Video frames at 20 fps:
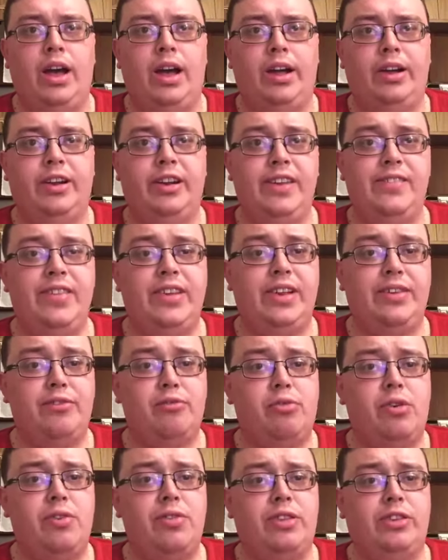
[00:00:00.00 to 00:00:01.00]
Good evening,
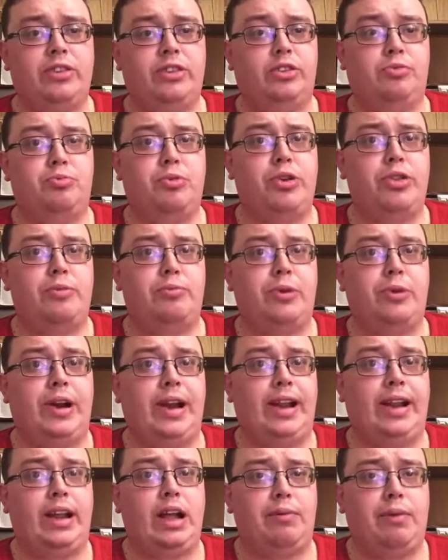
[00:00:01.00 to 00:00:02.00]
everyone. This is Brother
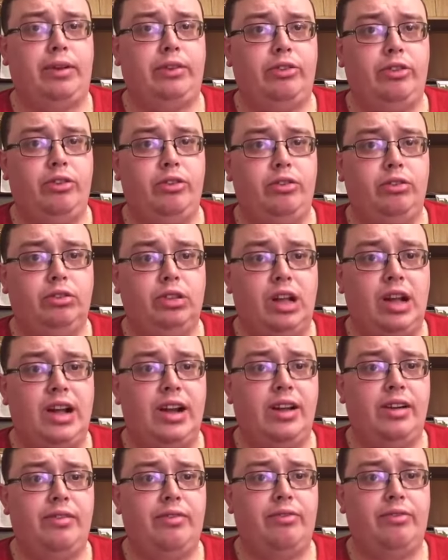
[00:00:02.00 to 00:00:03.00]
Brandon coming to you
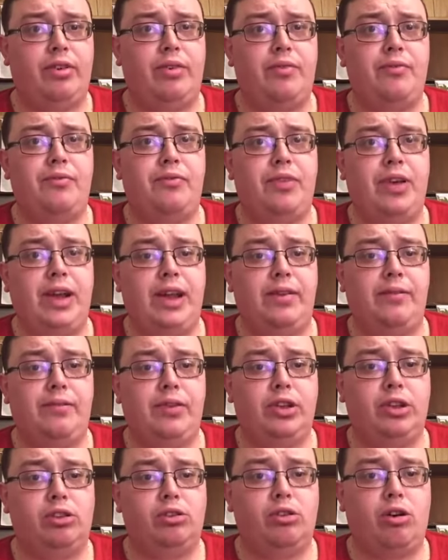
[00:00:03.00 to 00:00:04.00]
live from
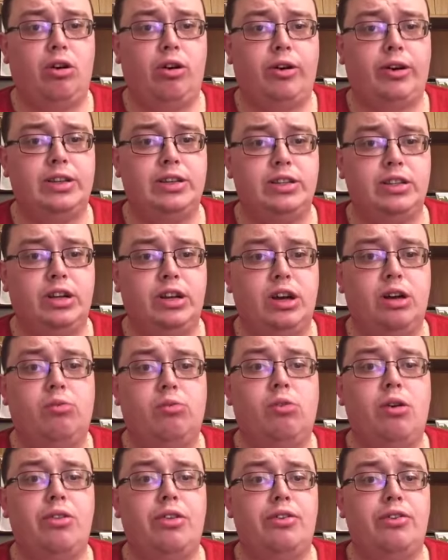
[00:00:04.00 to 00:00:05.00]
Fayetteville, Arkansas,
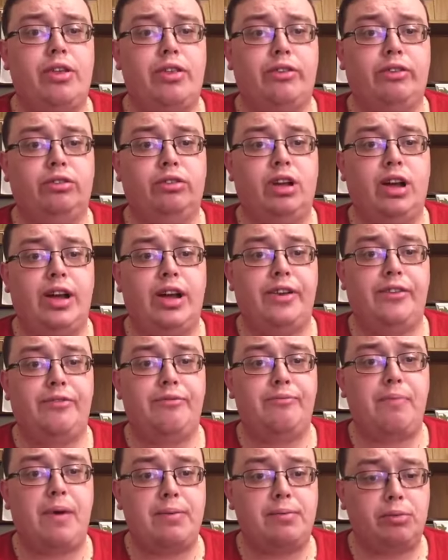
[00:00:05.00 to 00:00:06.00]
with another live
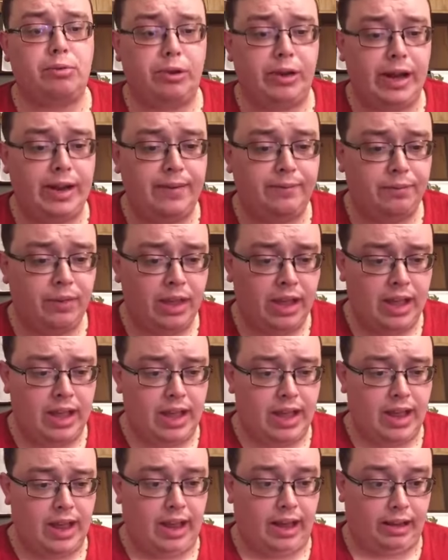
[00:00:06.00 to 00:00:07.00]
Bible reading.
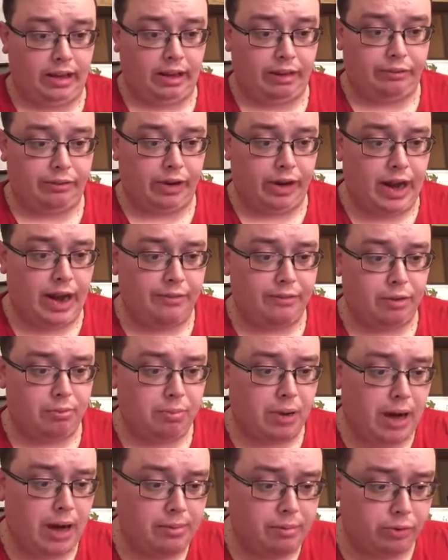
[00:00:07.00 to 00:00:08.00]
And if you have your
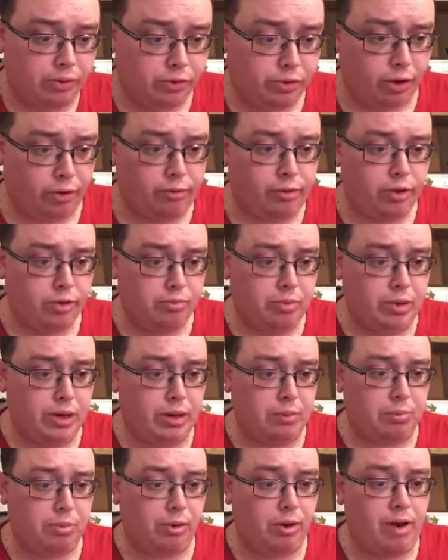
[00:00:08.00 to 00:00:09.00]
Bibles, turn with me to
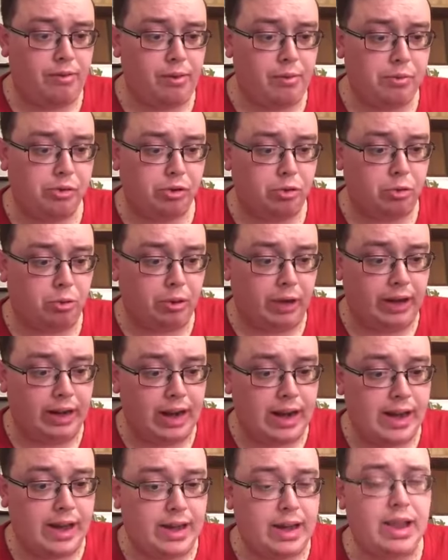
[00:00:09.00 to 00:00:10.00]
Proverbs
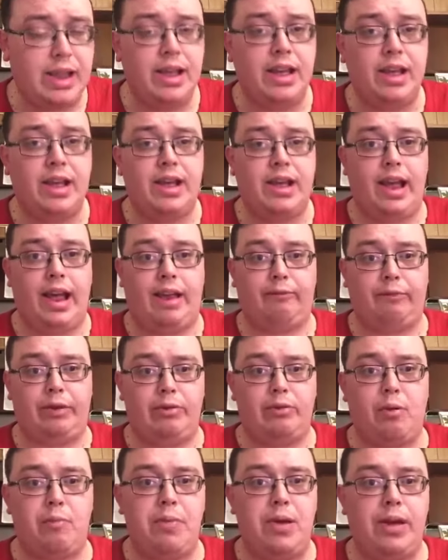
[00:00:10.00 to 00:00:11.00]
29, and we
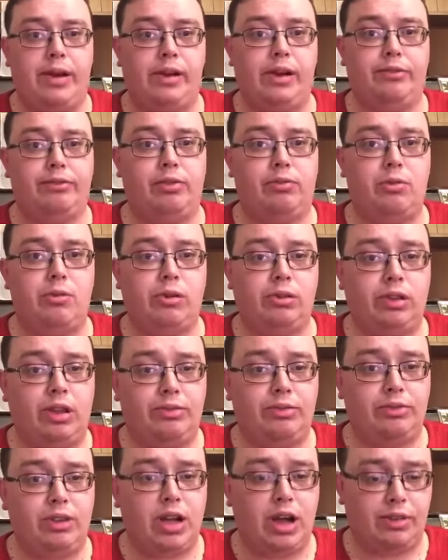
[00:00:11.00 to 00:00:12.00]
will pick up from where we
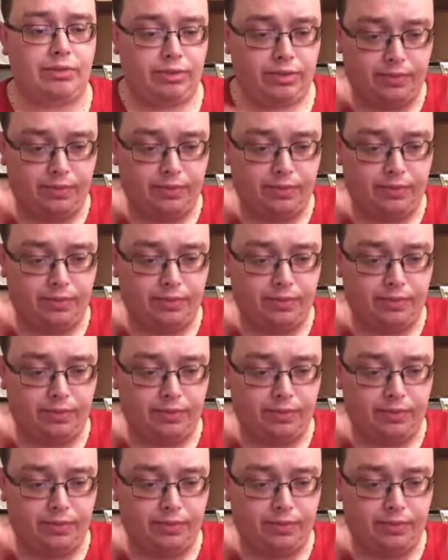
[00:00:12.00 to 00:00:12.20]
left off.